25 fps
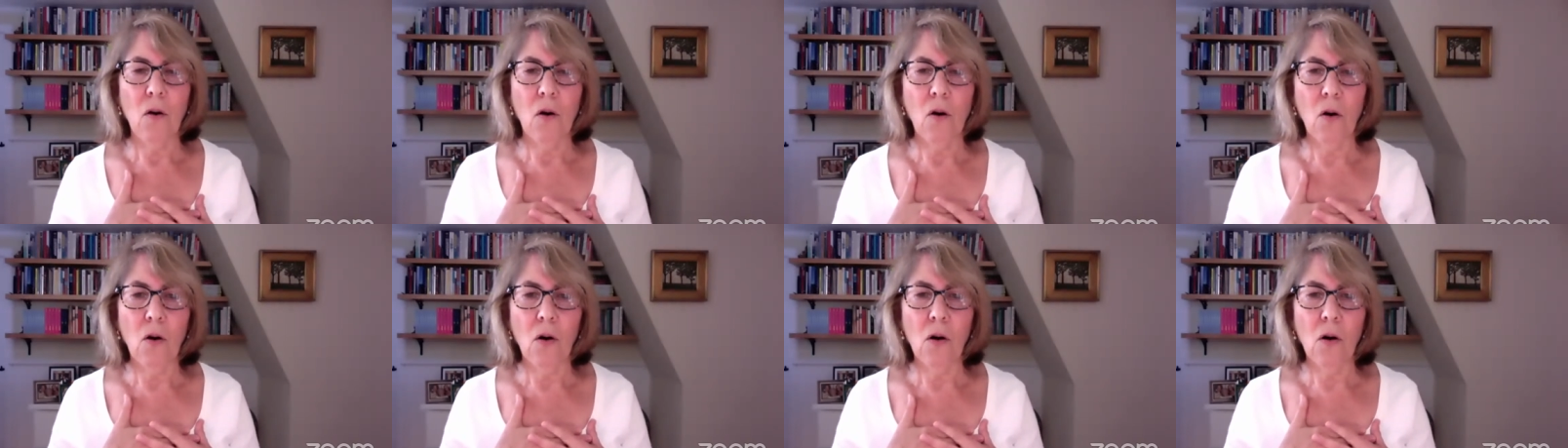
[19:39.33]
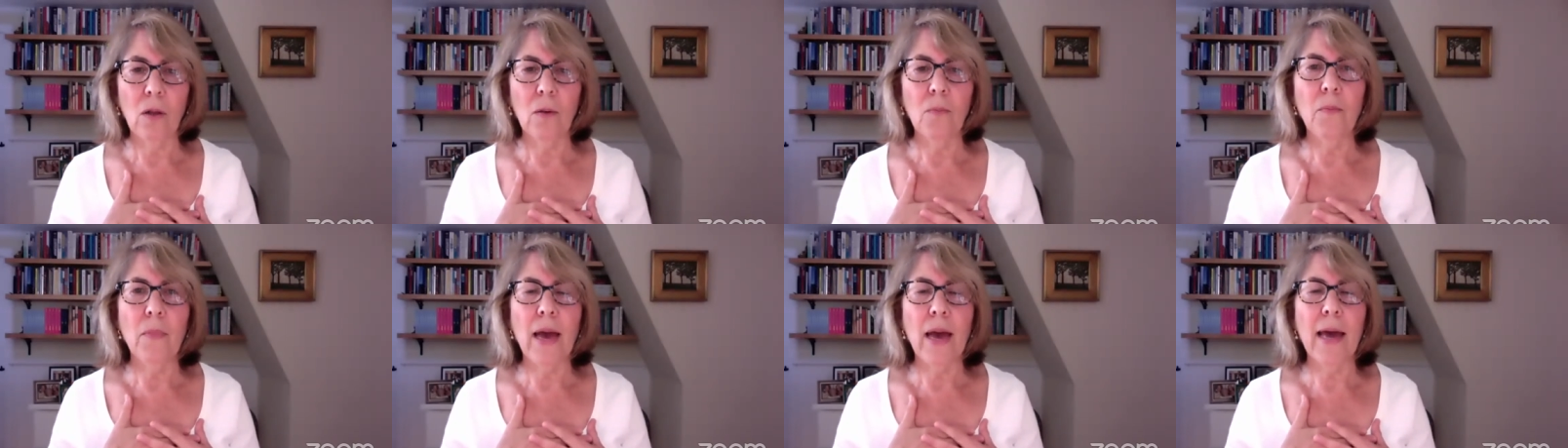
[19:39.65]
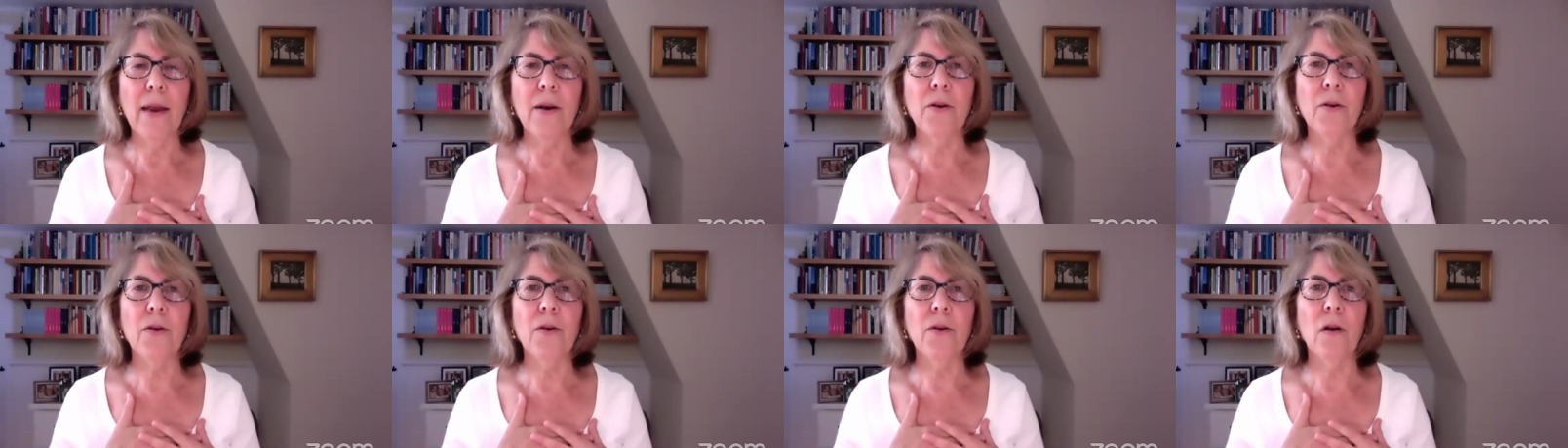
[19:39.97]
all
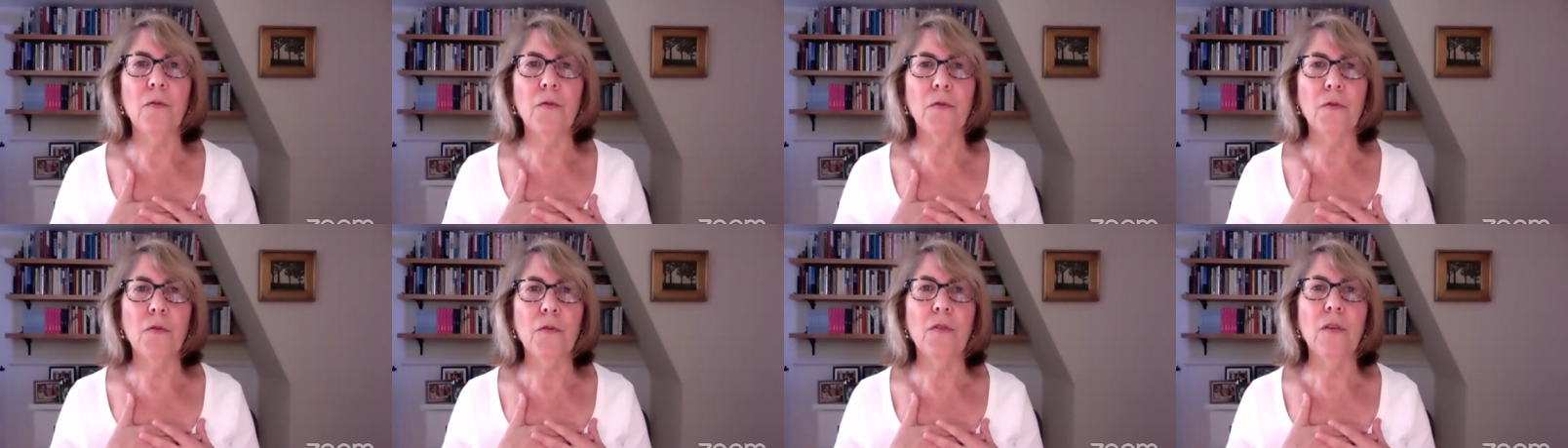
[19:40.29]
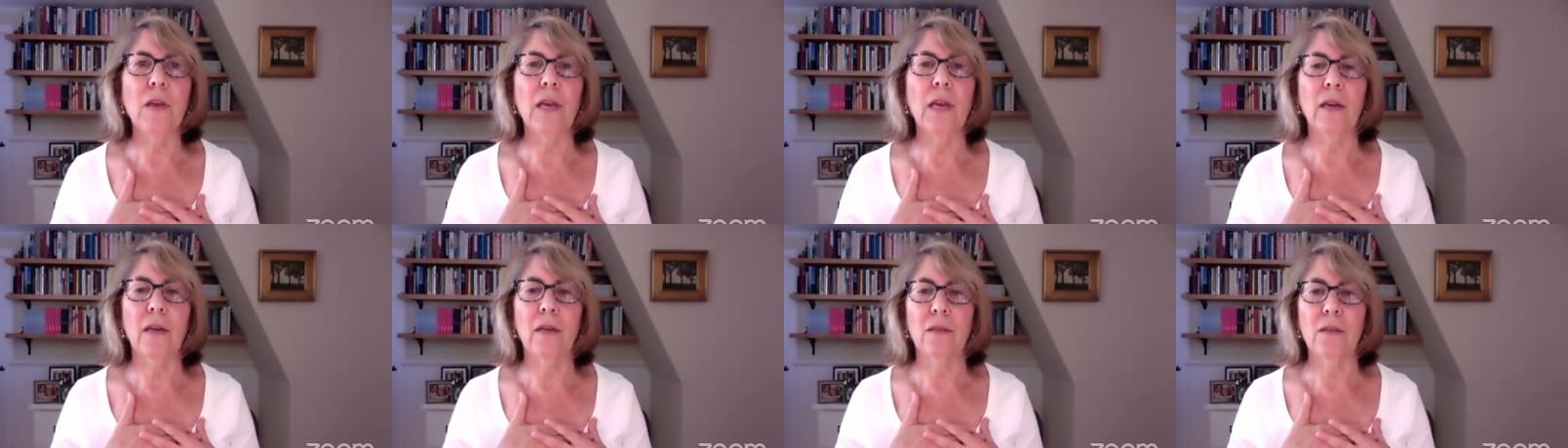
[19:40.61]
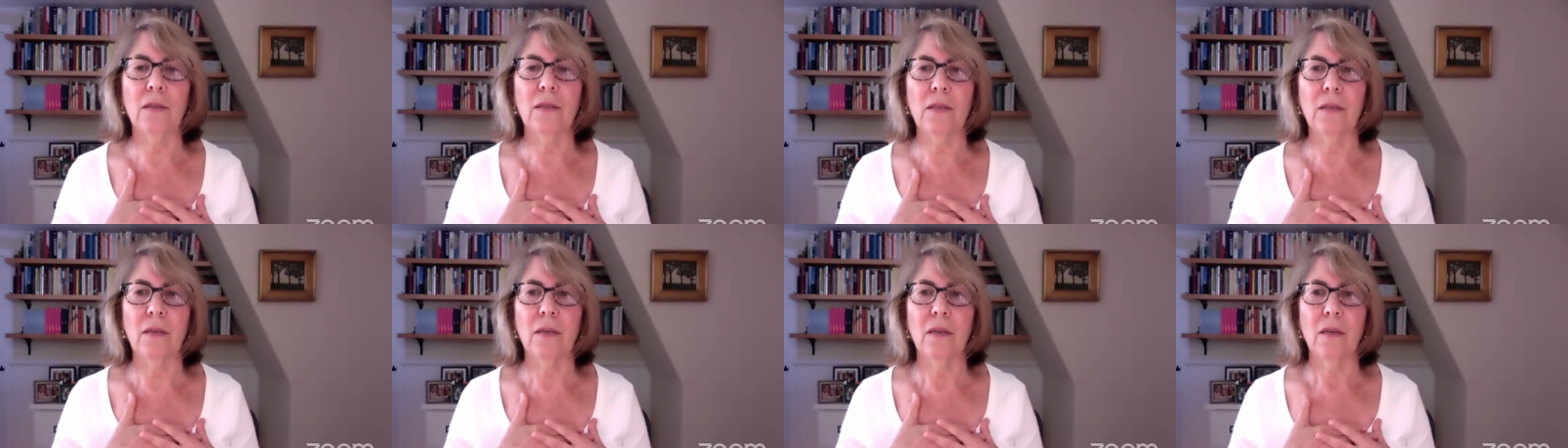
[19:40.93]
manner of
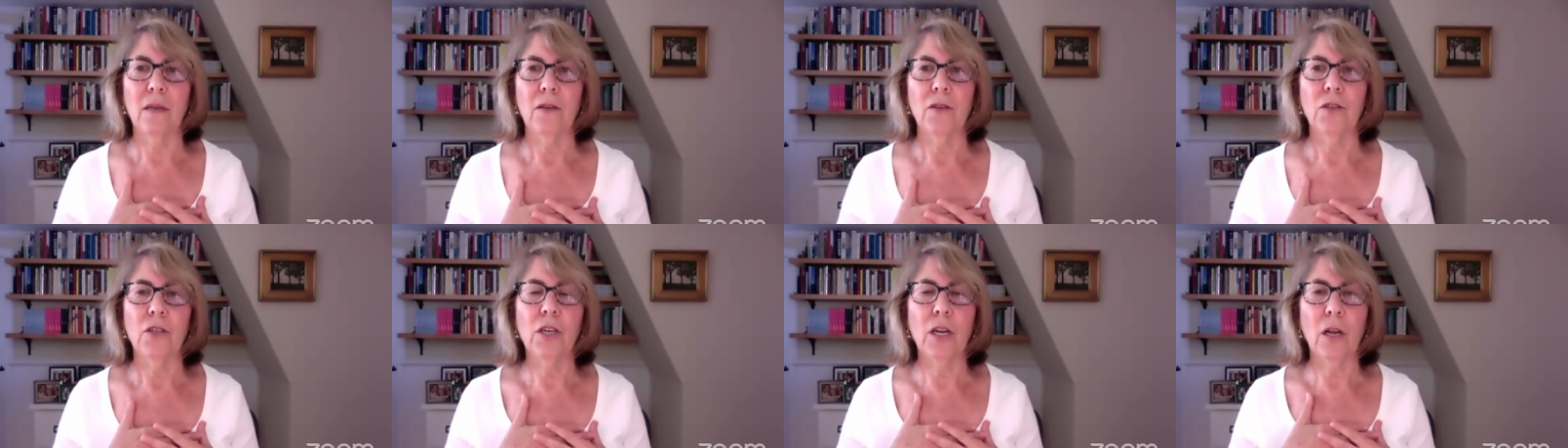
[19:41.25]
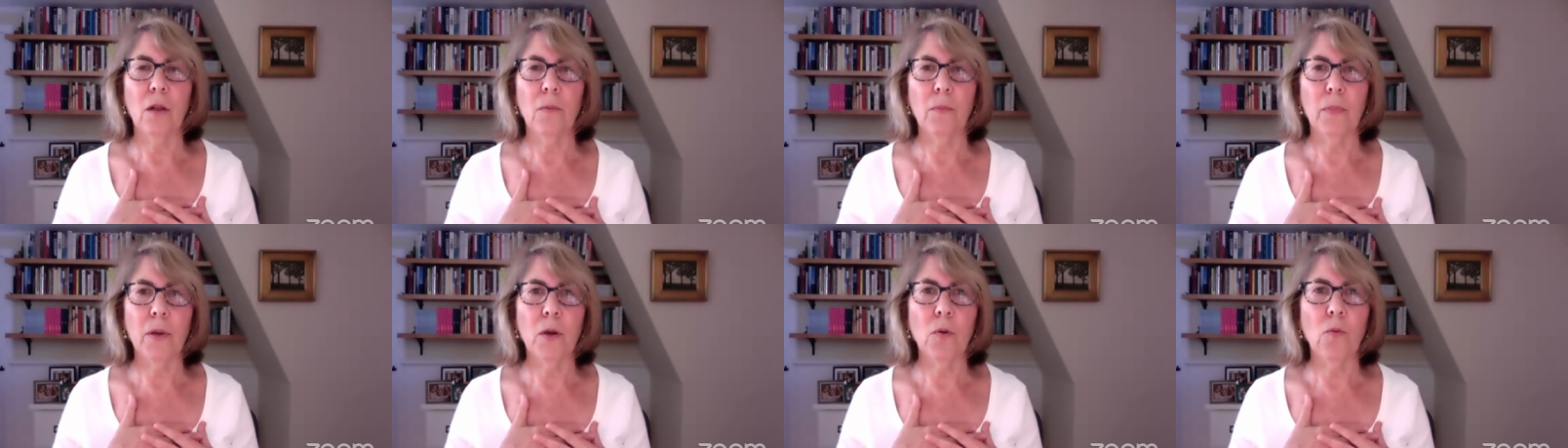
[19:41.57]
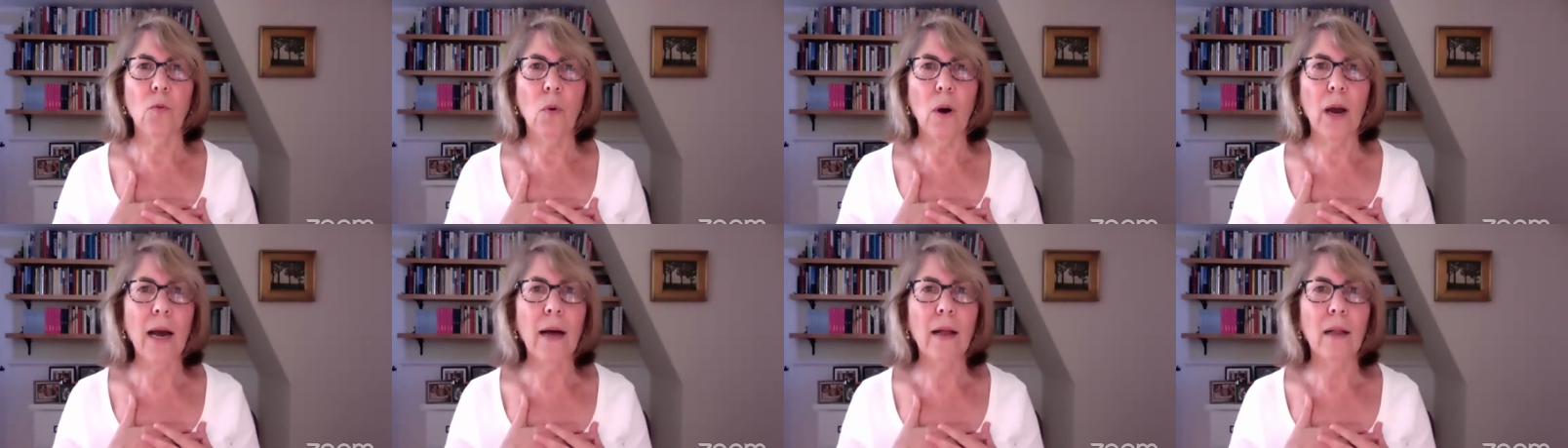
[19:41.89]
things shall be
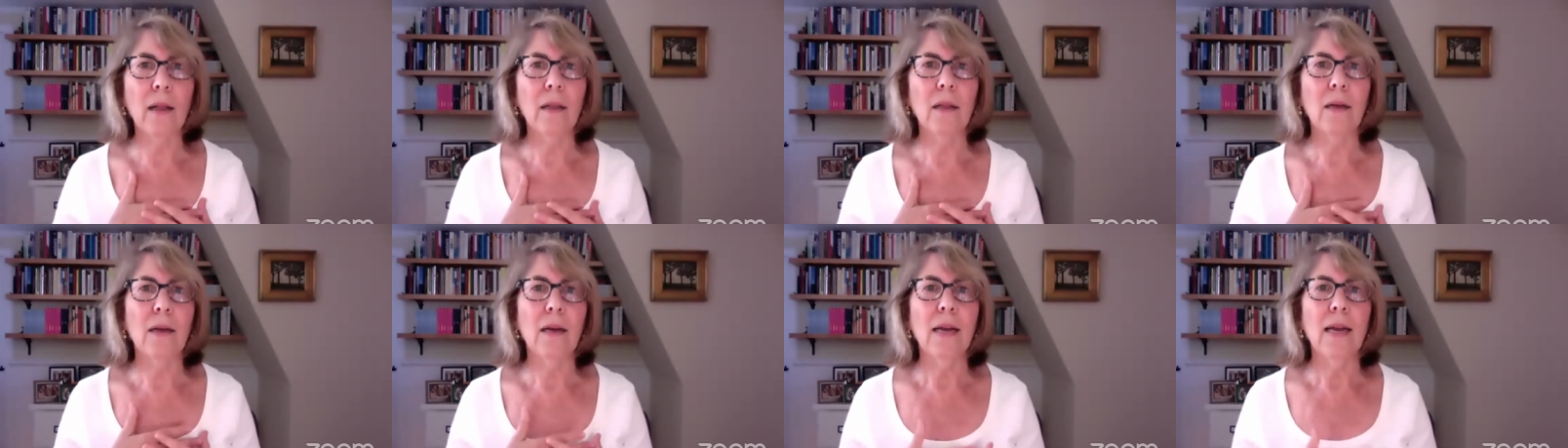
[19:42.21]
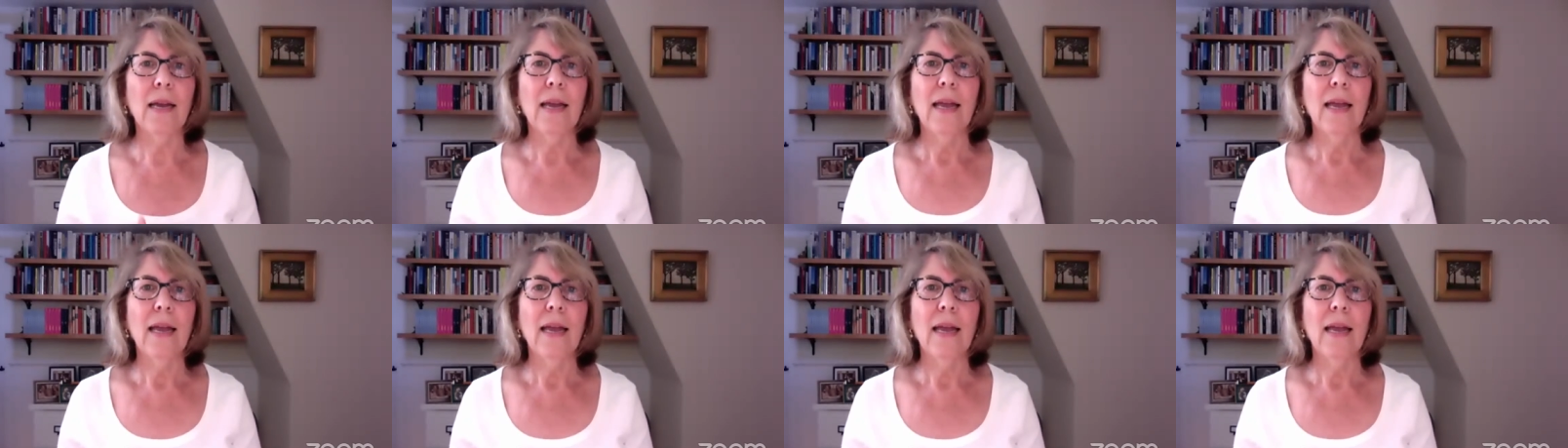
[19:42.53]
well.